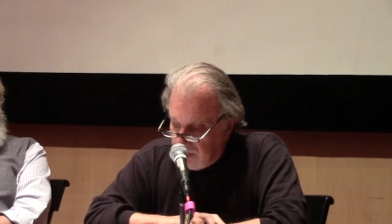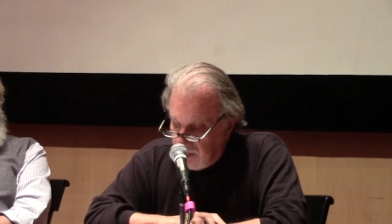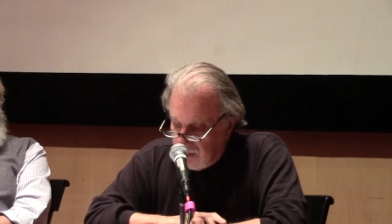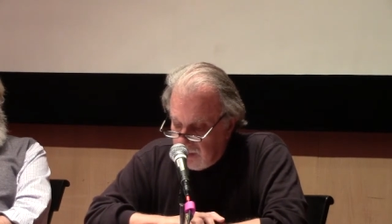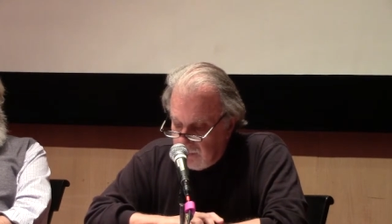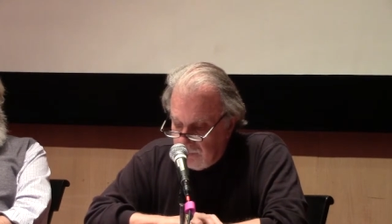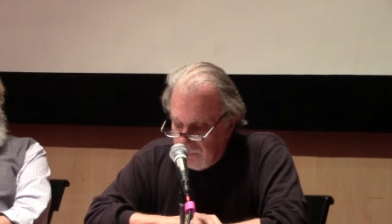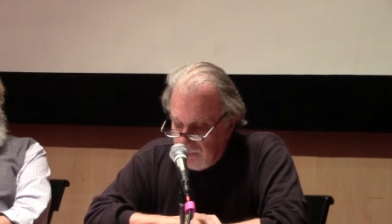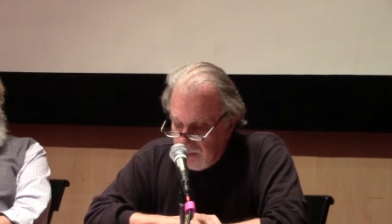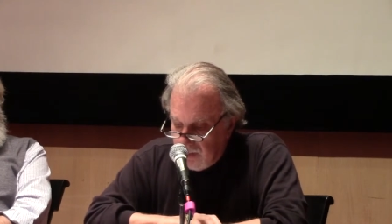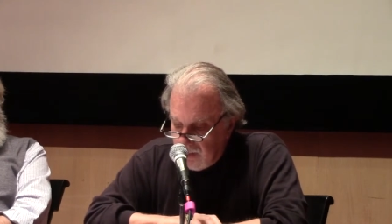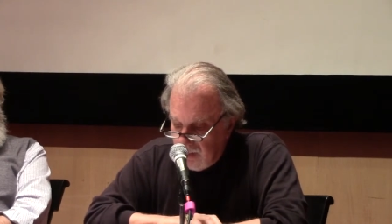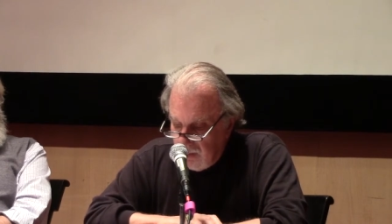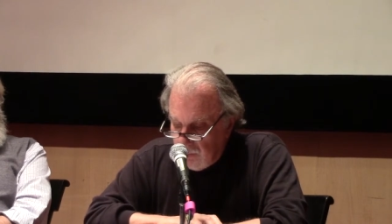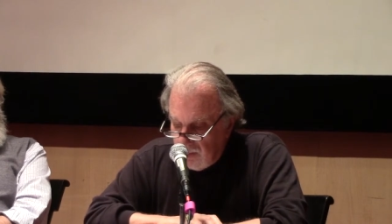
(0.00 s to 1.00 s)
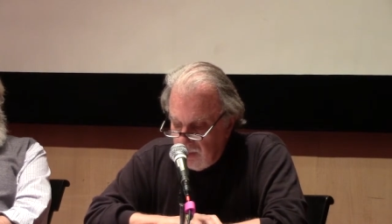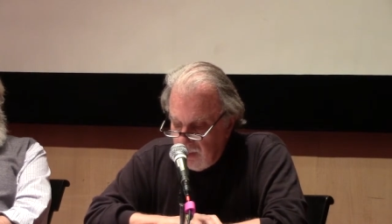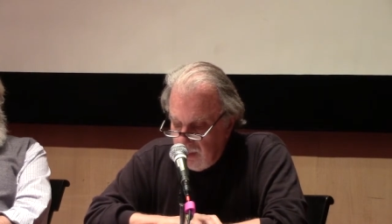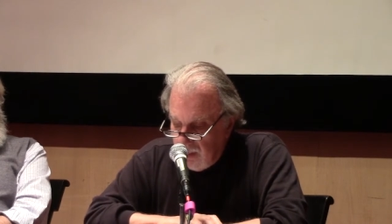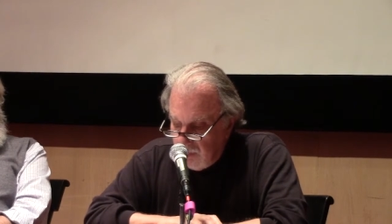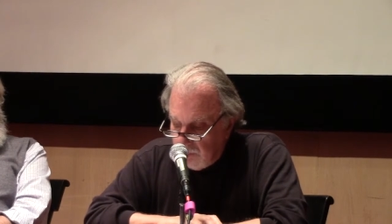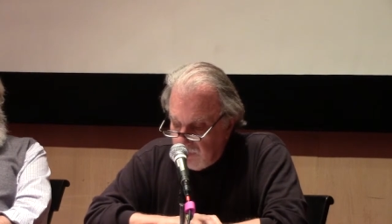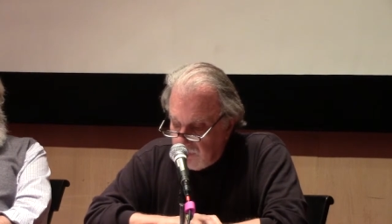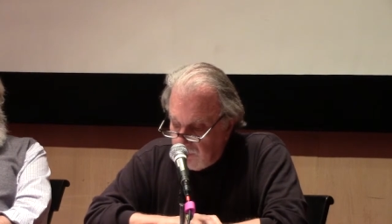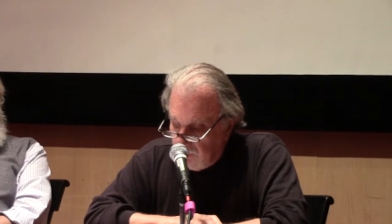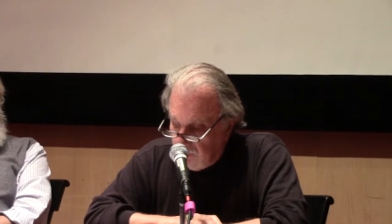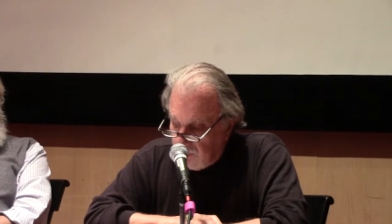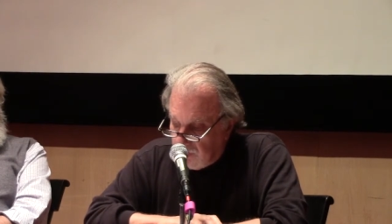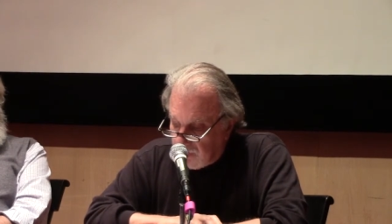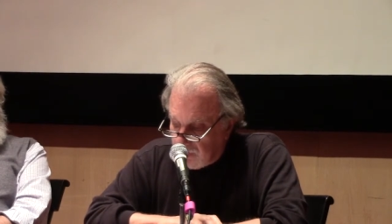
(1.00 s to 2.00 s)
uh, they were leading
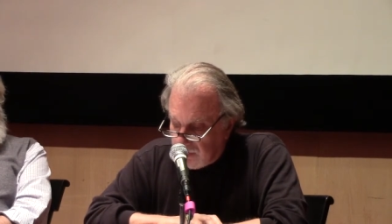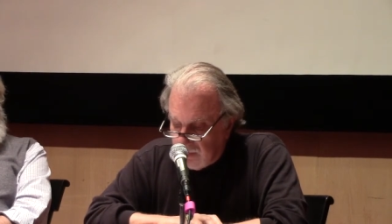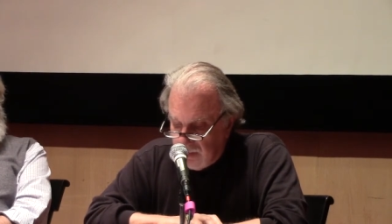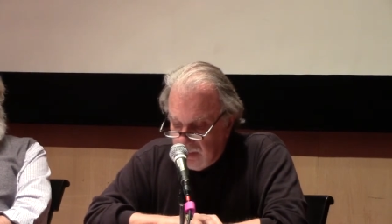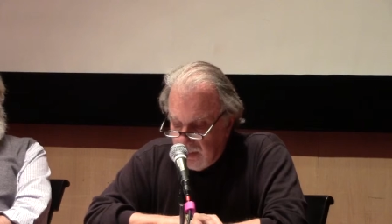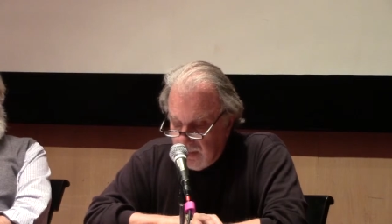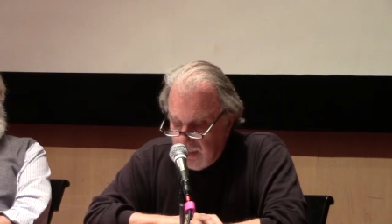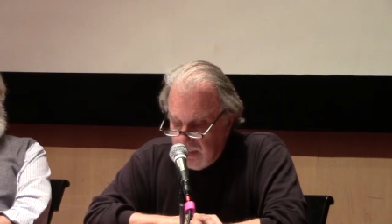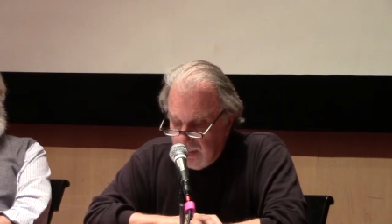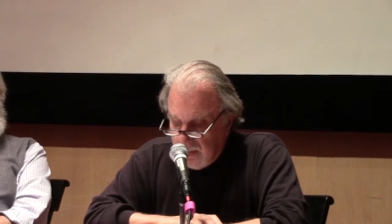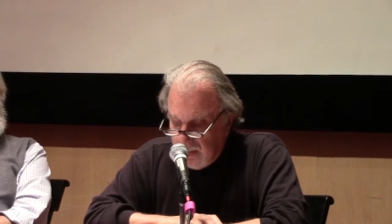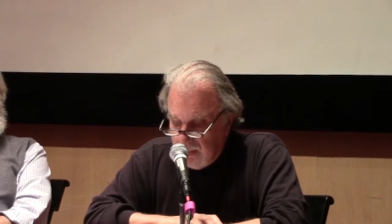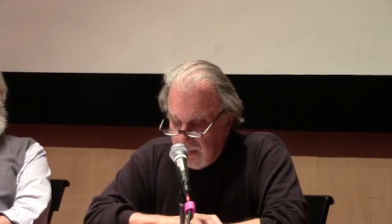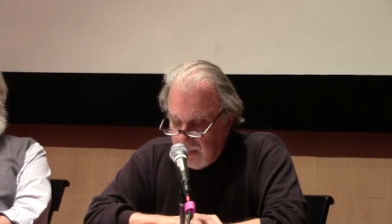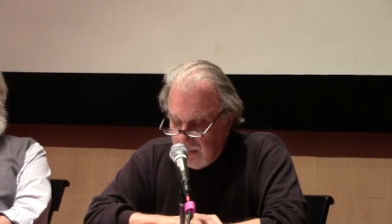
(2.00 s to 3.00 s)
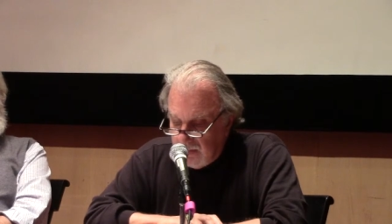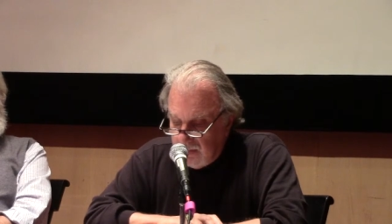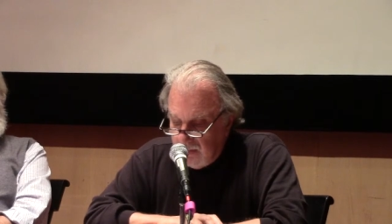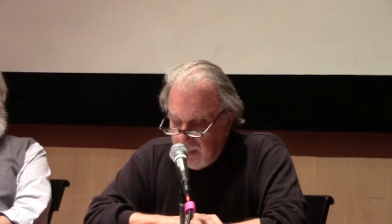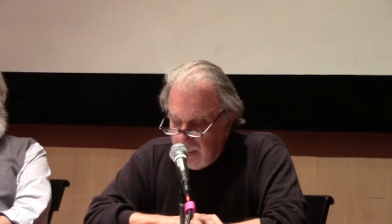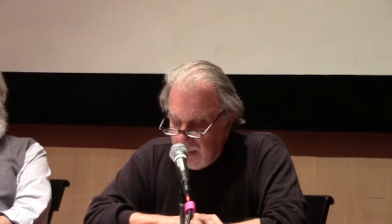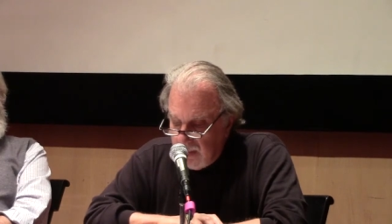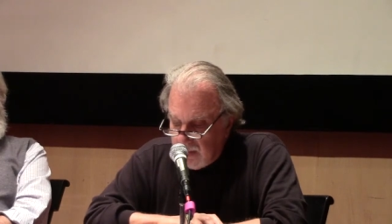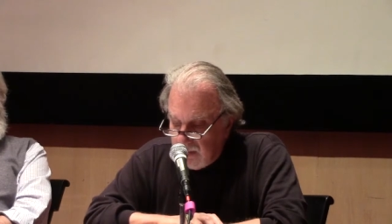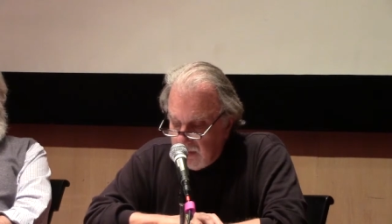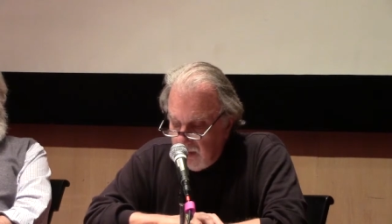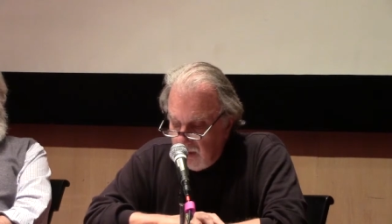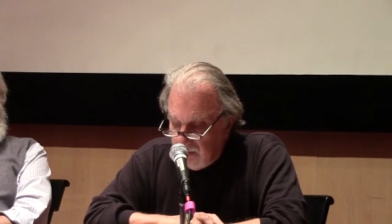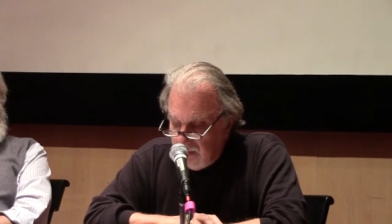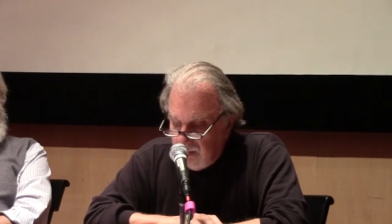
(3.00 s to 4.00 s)
before. Uh, let us
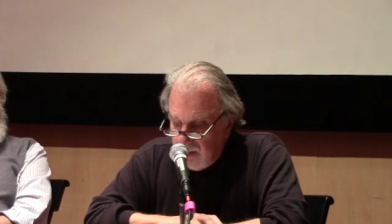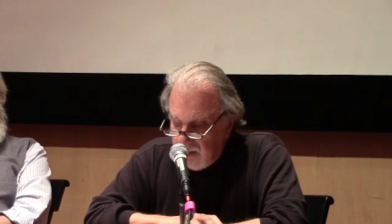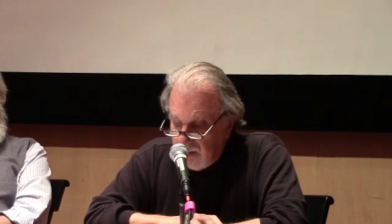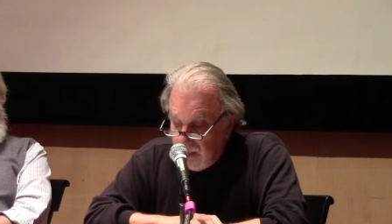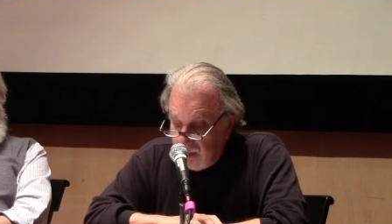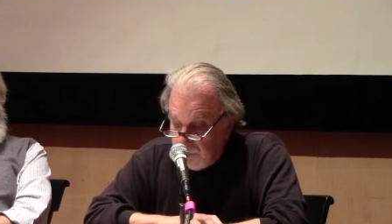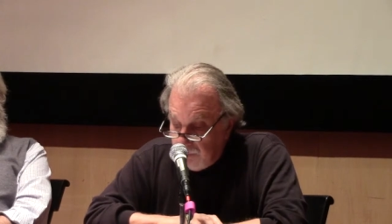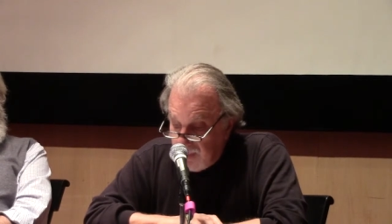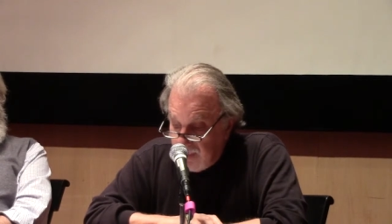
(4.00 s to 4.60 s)
not think that